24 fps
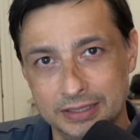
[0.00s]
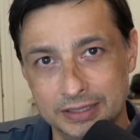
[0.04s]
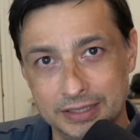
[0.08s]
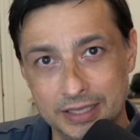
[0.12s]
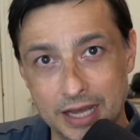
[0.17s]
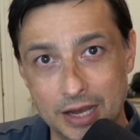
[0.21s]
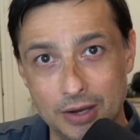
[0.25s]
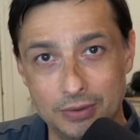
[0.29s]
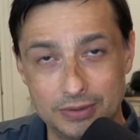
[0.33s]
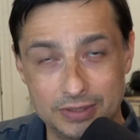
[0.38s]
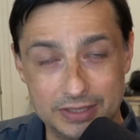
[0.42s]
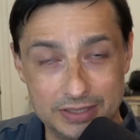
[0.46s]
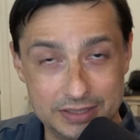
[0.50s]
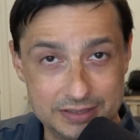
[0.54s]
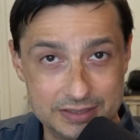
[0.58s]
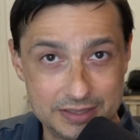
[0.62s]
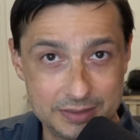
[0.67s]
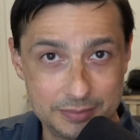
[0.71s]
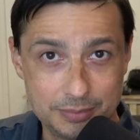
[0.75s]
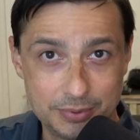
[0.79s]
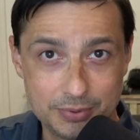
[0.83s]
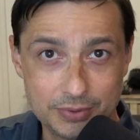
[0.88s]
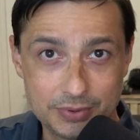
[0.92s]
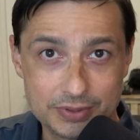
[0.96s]
Now, it's
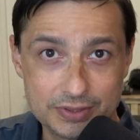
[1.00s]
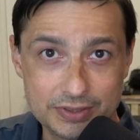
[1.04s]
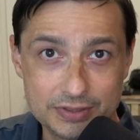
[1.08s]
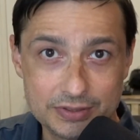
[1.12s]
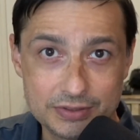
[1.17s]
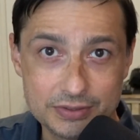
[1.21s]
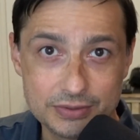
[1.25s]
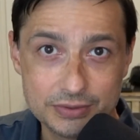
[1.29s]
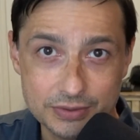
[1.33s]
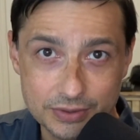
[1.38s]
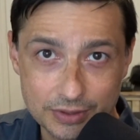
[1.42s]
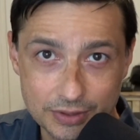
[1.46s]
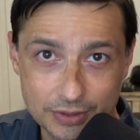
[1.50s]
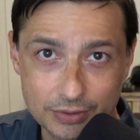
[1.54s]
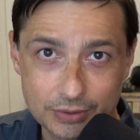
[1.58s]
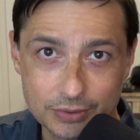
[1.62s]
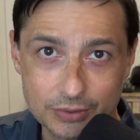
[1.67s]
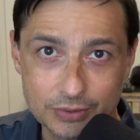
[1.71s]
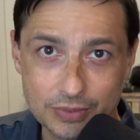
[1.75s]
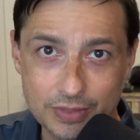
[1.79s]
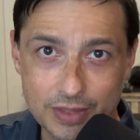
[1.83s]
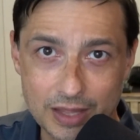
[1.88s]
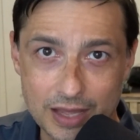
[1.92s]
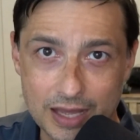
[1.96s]
important to
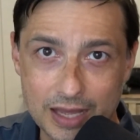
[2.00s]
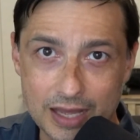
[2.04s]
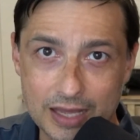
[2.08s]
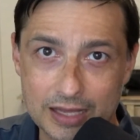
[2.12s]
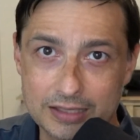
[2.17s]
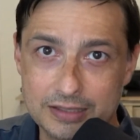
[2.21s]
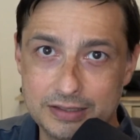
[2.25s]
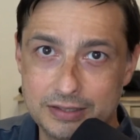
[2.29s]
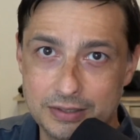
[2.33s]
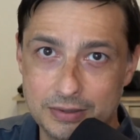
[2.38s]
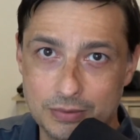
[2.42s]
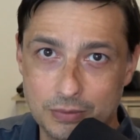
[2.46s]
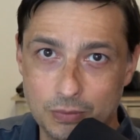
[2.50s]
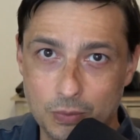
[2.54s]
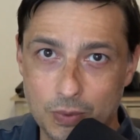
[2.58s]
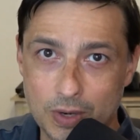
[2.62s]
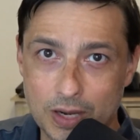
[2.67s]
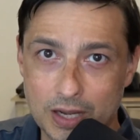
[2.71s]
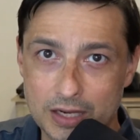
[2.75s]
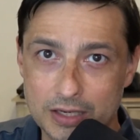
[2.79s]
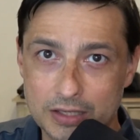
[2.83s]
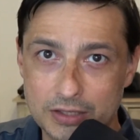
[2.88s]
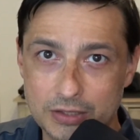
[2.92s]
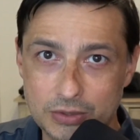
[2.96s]
know that
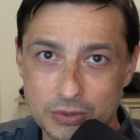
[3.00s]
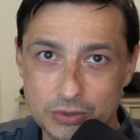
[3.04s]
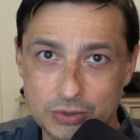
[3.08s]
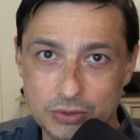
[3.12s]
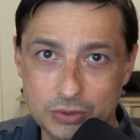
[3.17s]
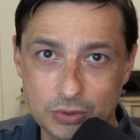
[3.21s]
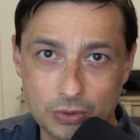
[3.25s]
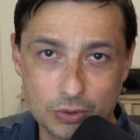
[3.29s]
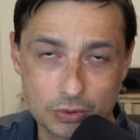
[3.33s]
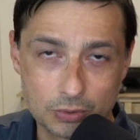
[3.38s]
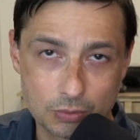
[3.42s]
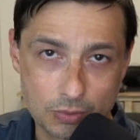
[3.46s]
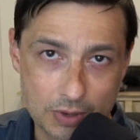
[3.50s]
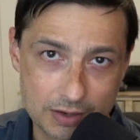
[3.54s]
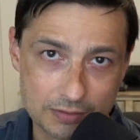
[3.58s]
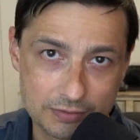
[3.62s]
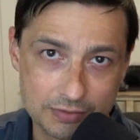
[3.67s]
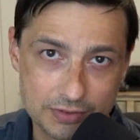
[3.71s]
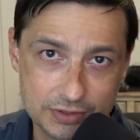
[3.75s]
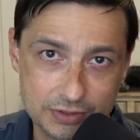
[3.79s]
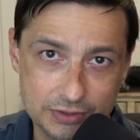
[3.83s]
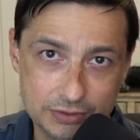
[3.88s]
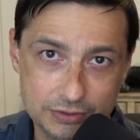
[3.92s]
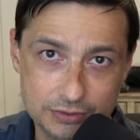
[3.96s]
when you talk
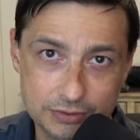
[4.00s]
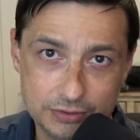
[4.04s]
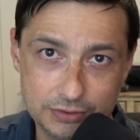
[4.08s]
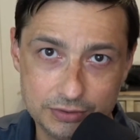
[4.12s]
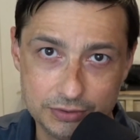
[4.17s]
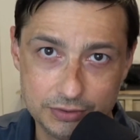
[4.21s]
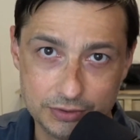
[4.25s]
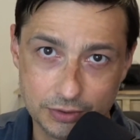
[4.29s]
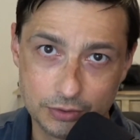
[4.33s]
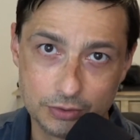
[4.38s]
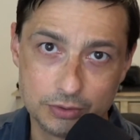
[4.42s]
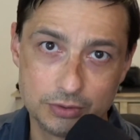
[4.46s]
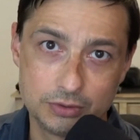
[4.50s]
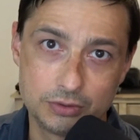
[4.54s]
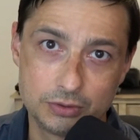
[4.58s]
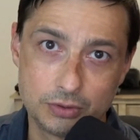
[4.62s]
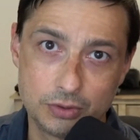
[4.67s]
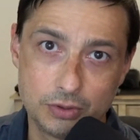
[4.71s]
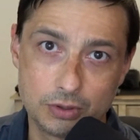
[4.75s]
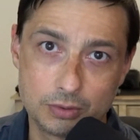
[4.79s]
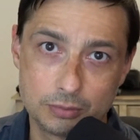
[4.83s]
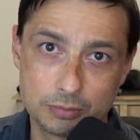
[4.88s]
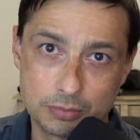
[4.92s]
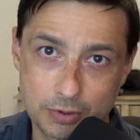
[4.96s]
revenue, you don't
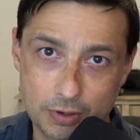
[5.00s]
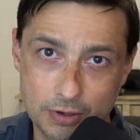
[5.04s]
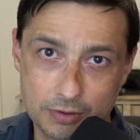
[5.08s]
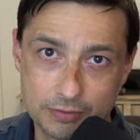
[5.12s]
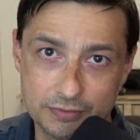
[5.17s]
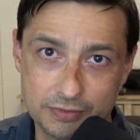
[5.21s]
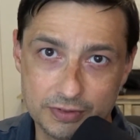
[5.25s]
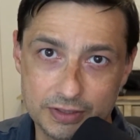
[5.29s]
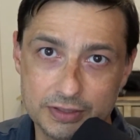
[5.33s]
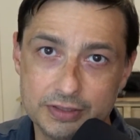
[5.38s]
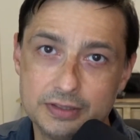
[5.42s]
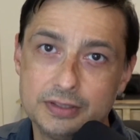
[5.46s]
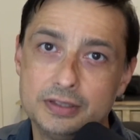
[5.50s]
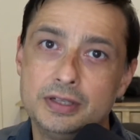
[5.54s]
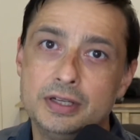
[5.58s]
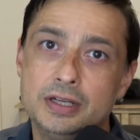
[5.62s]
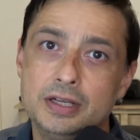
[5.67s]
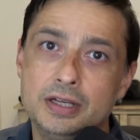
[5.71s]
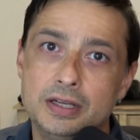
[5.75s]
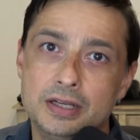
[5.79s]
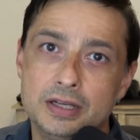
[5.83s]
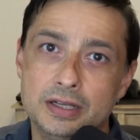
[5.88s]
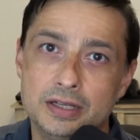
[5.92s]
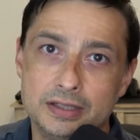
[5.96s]
talk profit.
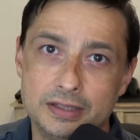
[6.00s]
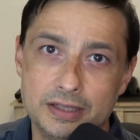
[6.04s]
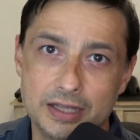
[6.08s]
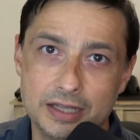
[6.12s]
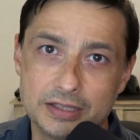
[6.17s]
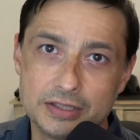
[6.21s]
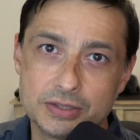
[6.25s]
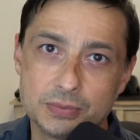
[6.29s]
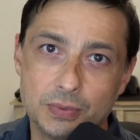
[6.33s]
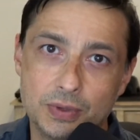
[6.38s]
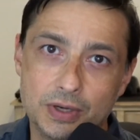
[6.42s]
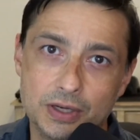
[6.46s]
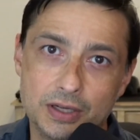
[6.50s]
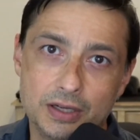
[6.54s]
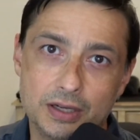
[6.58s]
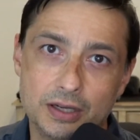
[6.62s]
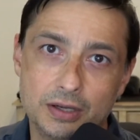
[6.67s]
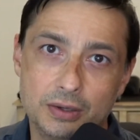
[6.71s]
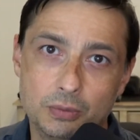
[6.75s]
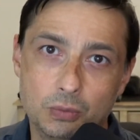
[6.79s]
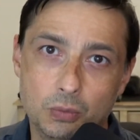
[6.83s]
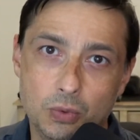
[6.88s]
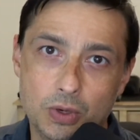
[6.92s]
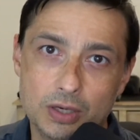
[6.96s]
That's why
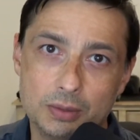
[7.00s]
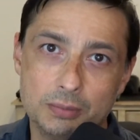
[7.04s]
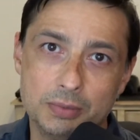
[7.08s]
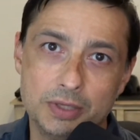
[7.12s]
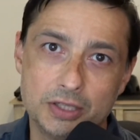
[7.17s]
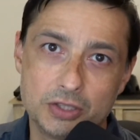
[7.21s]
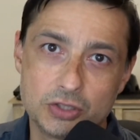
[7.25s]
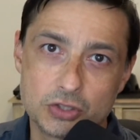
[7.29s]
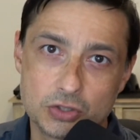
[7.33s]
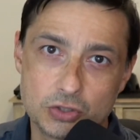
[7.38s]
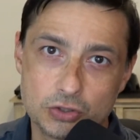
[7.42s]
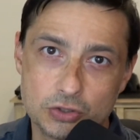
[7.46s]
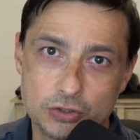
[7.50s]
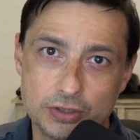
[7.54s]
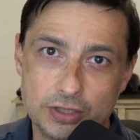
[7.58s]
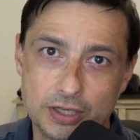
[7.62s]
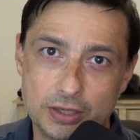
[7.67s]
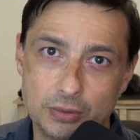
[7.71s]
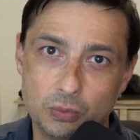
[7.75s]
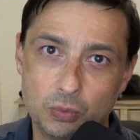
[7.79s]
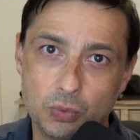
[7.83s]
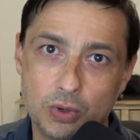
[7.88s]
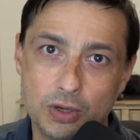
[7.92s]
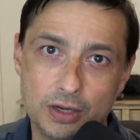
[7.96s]
I want to make sure
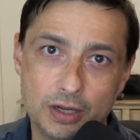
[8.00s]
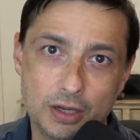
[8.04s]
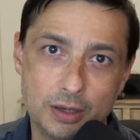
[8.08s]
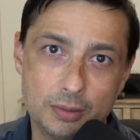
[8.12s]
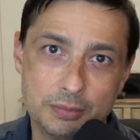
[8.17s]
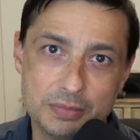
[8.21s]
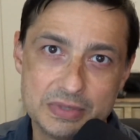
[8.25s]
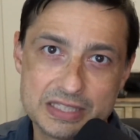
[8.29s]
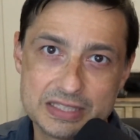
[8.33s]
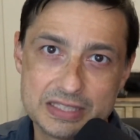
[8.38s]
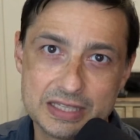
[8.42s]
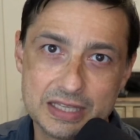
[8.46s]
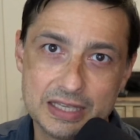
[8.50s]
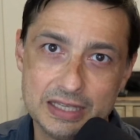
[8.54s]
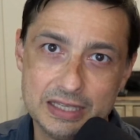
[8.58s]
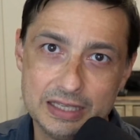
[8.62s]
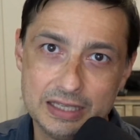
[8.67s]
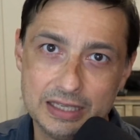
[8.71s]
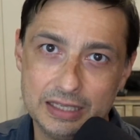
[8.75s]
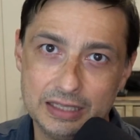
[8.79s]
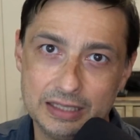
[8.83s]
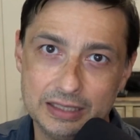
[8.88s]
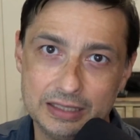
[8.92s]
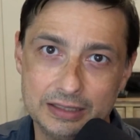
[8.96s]
that what I'm
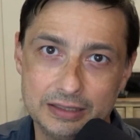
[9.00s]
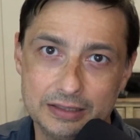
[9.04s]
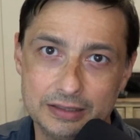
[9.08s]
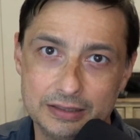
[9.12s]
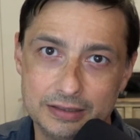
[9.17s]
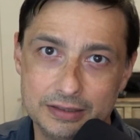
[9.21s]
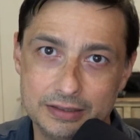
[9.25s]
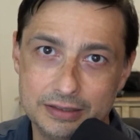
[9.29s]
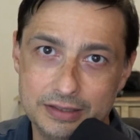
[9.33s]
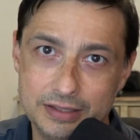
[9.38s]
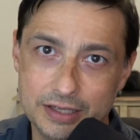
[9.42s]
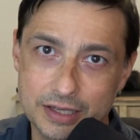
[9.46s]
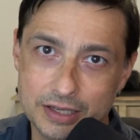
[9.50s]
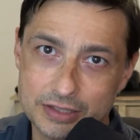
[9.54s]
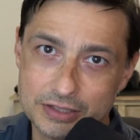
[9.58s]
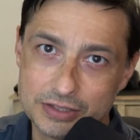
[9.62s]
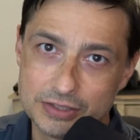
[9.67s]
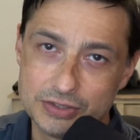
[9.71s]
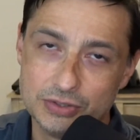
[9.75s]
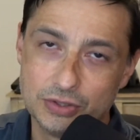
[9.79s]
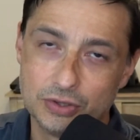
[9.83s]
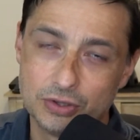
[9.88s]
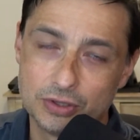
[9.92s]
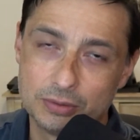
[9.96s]
saying
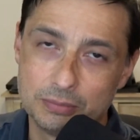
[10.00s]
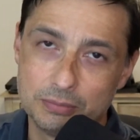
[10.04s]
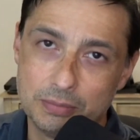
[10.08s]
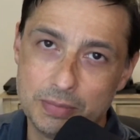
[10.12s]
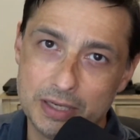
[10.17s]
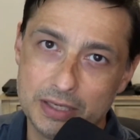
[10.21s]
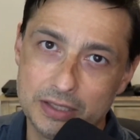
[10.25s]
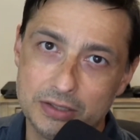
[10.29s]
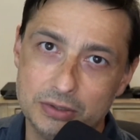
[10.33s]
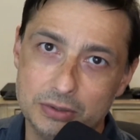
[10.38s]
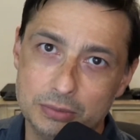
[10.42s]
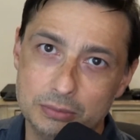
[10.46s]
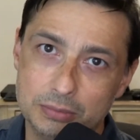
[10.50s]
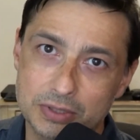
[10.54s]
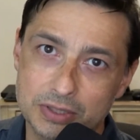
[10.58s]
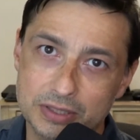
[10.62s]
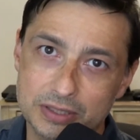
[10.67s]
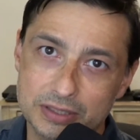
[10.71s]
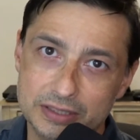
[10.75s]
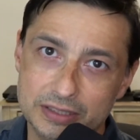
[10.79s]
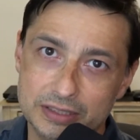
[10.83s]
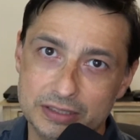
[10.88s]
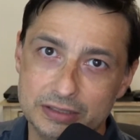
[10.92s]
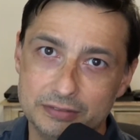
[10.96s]
does not make you
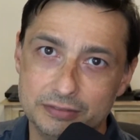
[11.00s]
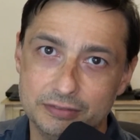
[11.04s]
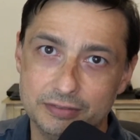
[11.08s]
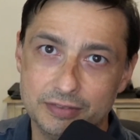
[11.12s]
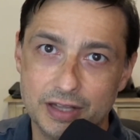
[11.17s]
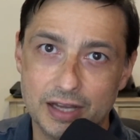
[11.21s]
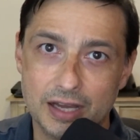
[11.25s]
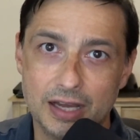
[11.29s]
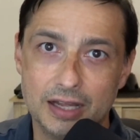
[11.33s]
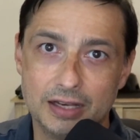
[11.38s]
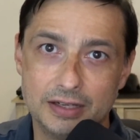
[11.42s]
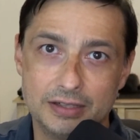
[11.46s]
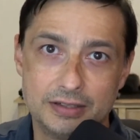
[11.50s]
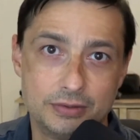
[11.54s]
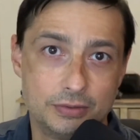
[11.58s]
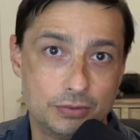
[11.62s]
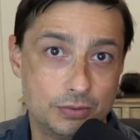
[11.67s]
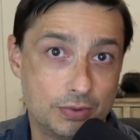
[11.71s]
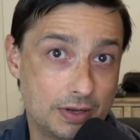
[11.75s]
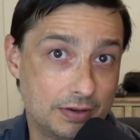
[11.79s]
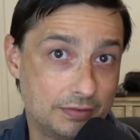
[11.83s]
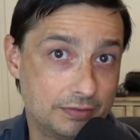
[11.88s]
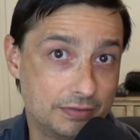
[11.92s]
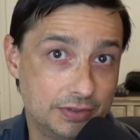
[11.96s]
believe that
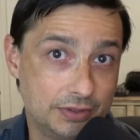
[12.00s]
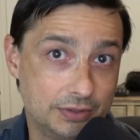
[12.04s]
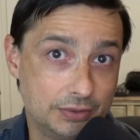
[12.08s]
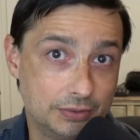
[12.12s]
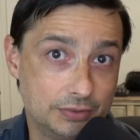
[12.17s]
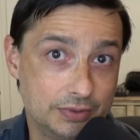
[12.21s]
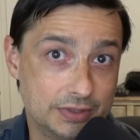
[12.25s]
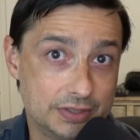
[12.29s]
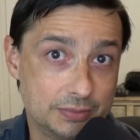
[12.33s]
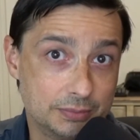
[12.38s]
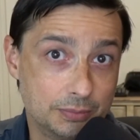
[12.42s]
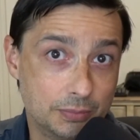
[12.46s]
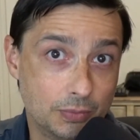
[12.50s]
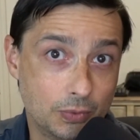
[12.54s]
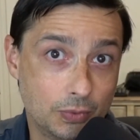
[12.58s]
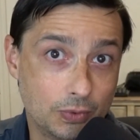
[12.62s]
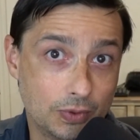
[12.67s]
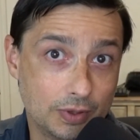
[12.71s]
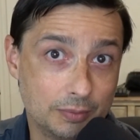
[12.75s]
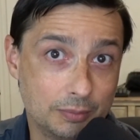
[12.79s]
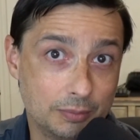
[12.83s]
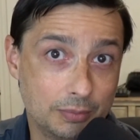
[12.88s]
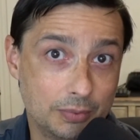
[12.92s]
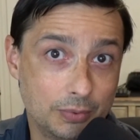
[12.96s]
revenue is
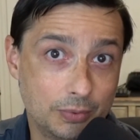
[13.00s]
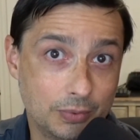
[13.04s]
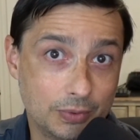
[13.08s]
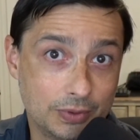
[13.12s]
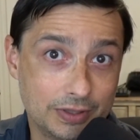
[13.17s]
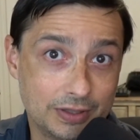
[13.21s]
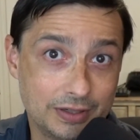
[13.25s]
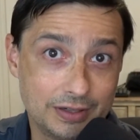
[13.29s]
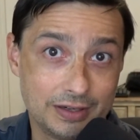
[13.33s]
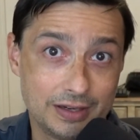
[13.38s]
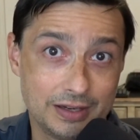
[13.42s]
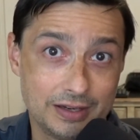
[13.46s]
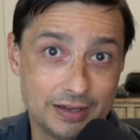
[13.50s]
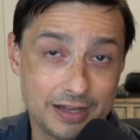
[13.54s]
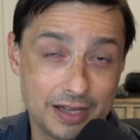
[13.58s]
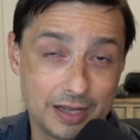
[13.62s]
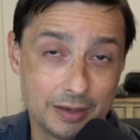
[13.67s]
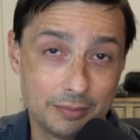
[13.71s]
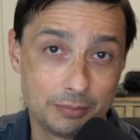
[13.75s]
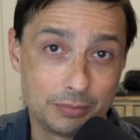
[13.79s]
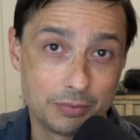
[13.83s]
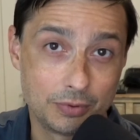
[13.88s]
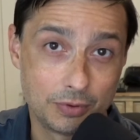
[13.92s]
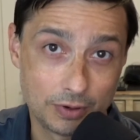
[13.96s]
more important
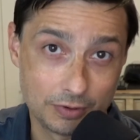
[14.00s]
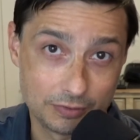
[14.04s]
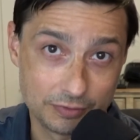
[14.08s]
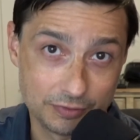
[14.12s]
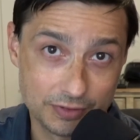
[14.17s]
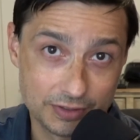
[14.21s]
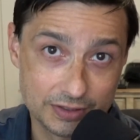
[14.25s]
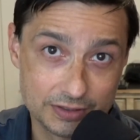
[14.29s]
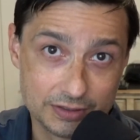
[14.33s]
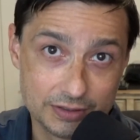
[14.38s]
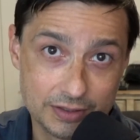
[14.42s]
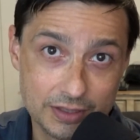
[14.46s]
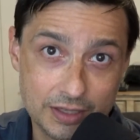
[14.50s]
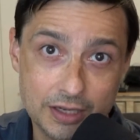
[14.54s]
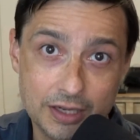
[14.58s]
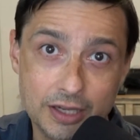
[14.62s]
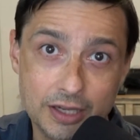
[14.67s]
than profit.